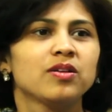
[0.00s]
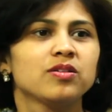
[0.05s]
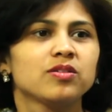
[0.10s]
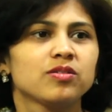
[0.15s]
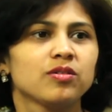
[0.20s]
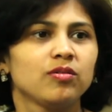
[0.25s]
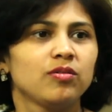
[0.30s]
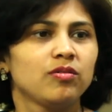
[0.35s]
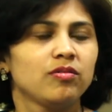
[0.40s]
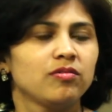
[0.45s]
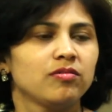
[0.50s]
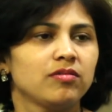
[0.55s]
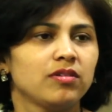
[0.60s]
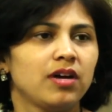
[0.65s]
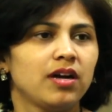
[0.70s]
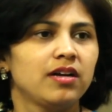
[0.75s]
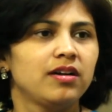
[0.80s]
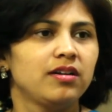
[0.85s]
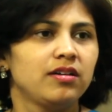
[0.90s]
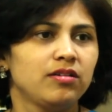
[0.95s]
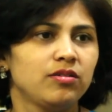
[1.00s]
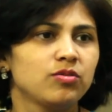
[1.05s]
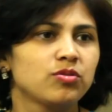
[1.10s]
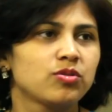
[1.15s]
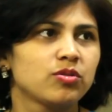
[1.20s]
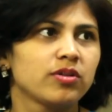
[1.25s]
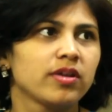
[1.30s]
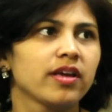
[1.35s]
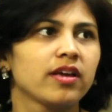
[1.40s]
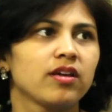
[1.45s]
So, and
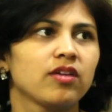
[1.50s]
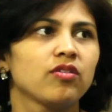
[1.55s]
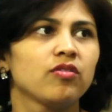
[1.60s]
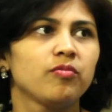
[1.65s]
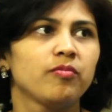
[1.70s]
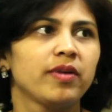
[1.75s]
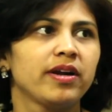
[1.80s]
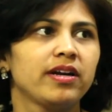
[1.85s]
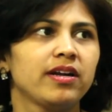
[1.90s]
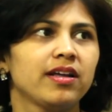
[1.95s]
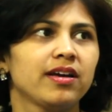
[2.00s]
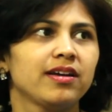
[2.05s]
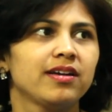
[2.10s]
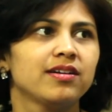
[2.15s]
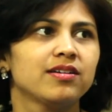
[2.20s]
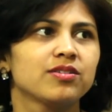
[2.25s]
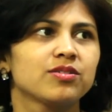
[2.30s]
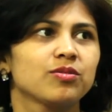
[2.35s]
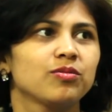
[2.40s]
used to take care of my diet.